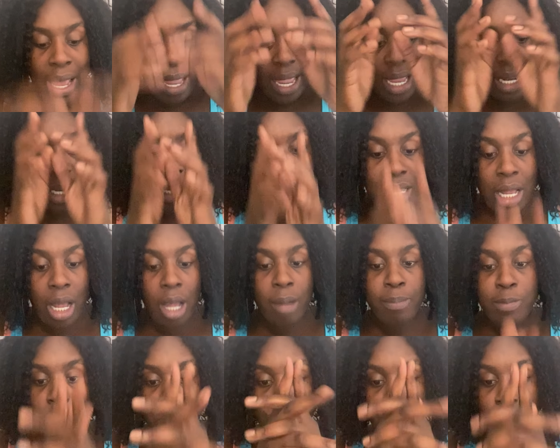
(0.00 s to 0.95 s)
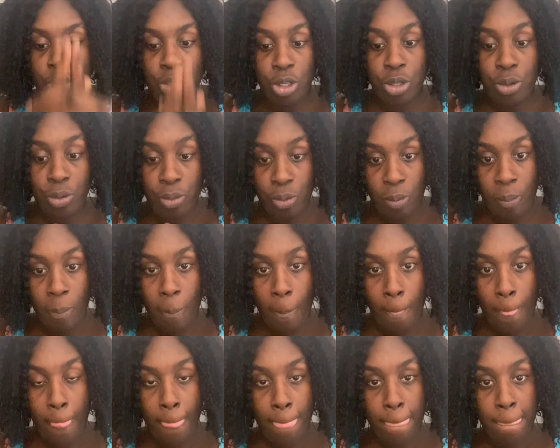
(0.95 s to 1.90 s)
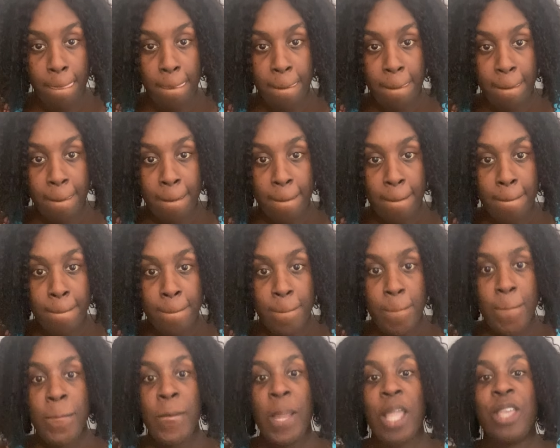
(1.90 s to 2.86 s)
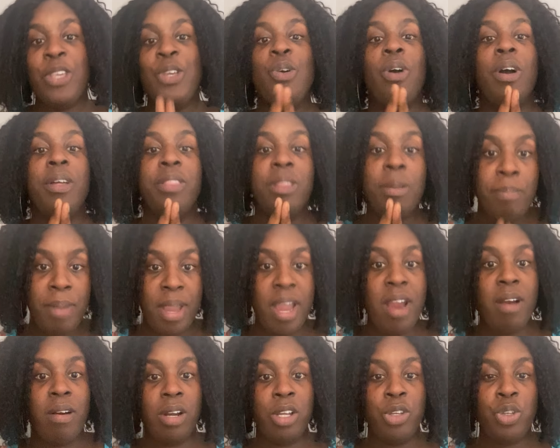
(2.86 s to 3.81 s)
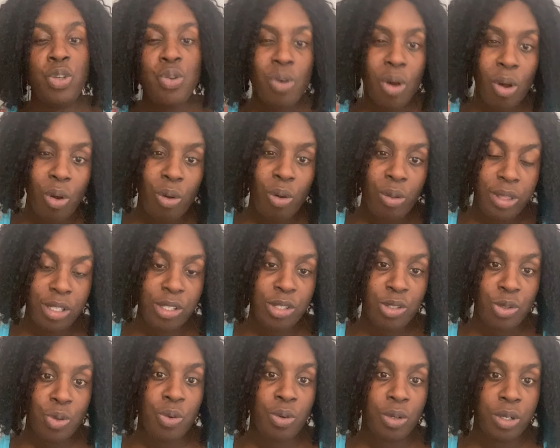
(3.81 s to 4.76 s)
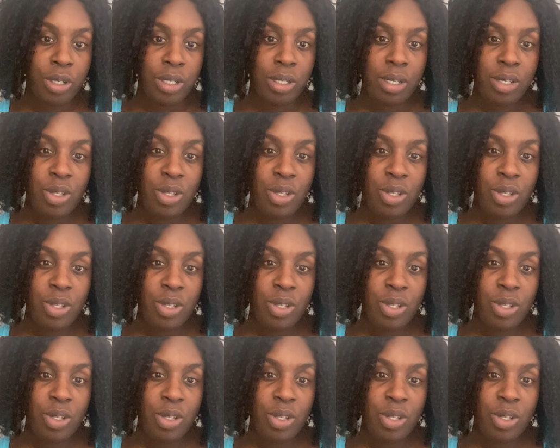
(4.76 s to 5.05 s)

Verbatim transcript: It is up to you. You are the bearer. You hold the sword.